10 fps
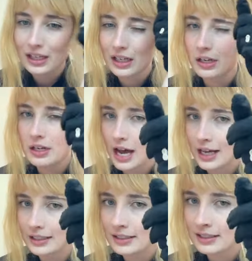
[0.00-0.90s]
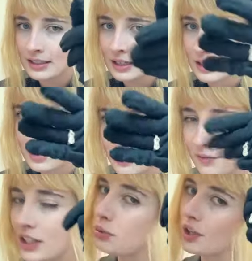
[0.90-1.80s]
Nuts. So if
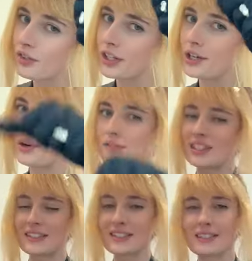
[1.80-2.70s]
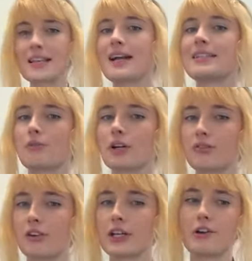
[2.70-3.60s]
this works for you, if this is a size that works
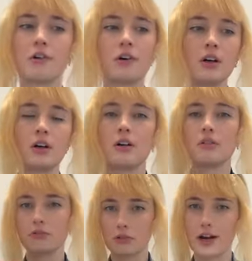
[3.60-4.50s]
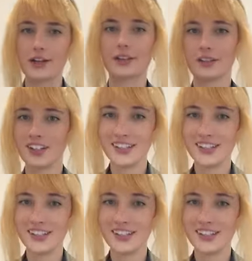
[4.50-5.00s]
for you, run.